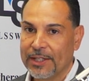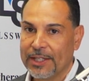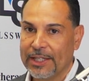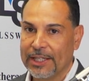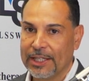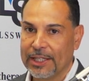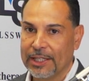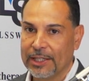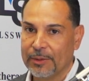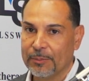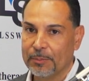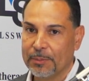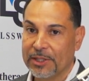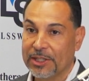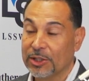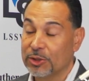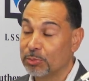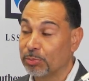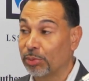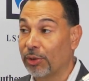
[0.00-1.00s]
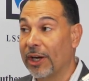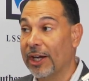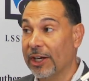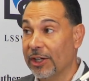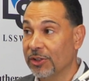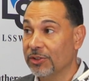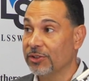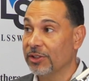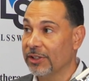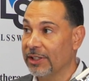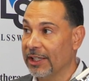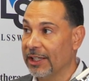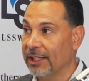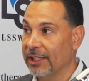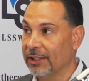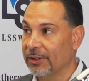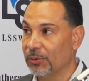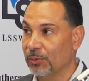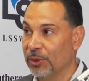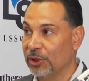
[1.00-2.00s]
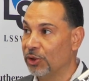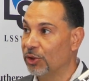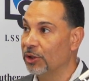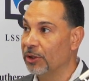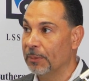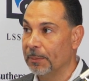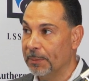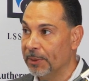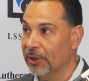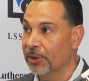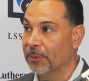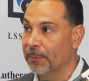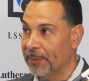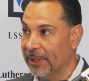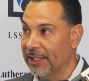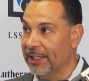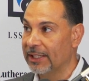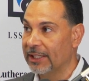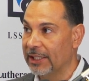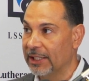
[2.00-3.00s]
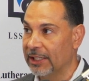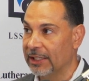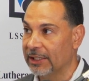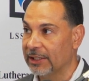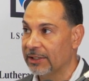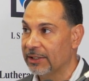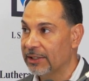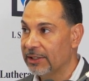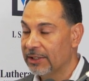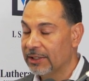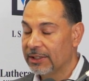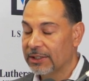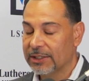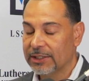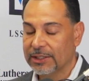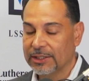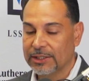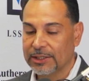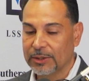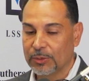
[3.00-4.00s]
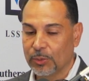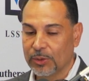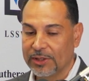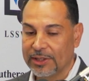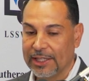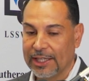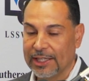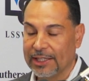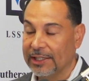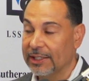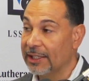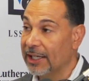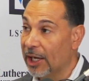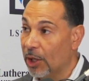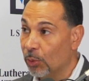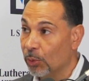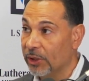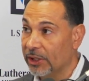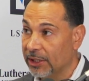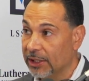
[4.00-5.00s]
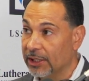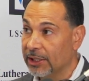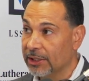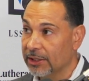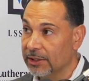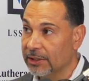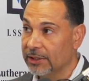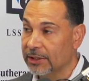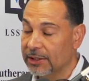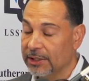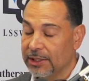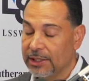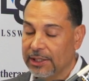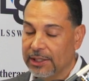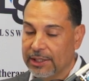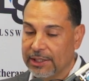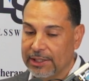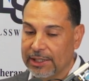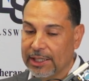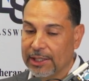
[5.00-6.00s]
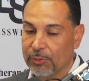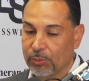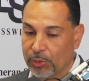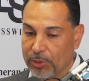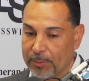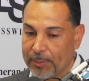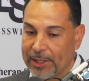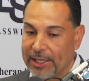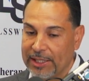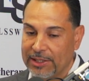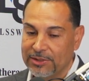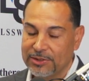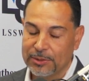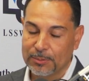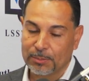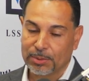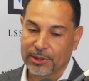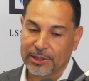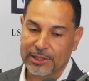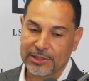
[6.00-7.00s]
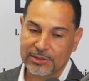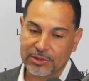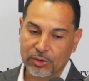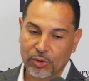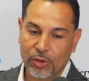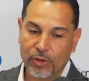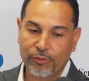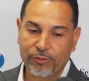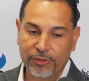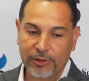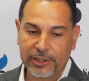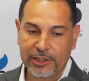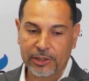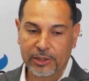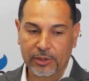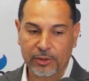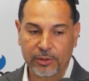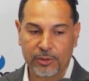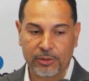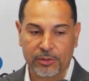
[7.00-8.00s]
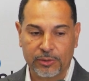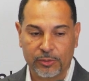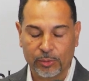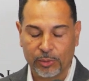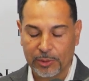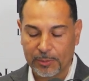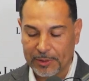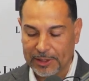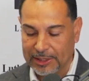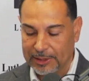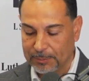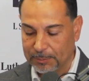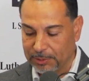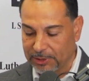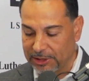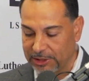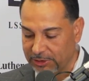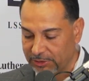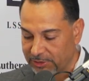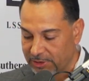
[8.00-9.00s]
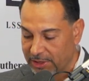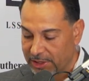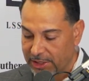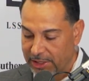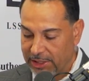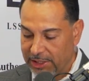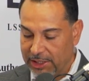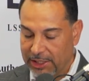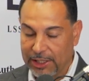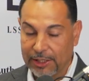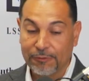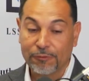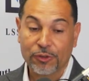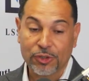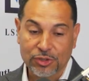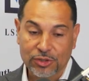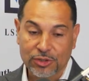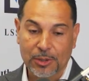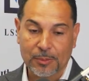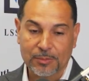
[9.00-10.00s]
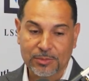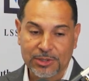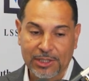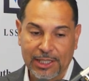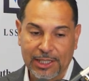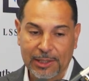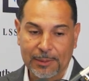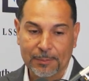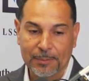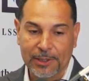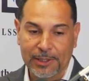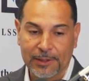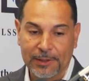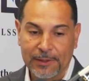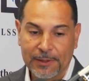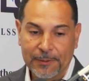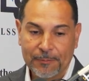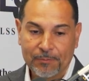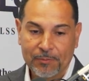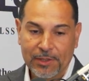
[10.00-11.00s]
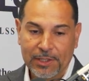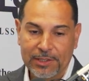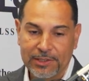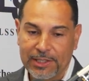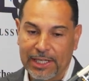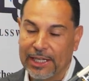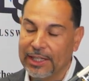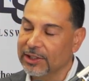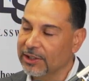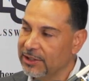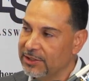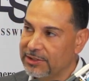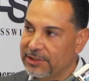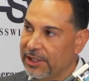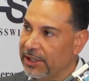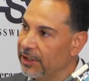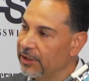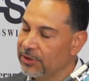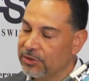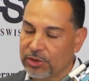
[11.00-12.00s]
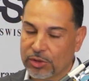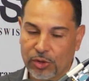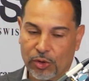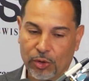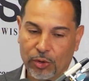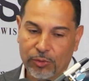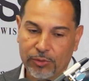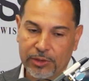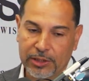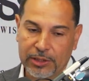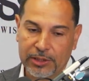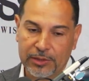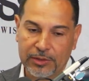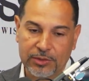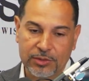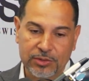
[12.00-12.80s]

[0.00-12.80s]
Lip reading: And because prior to that, we couldn't bill Medicaid with that, and now we can. And that remains in place, and hopefully it'll remain in place for some time. But yeah, let's get into COVID.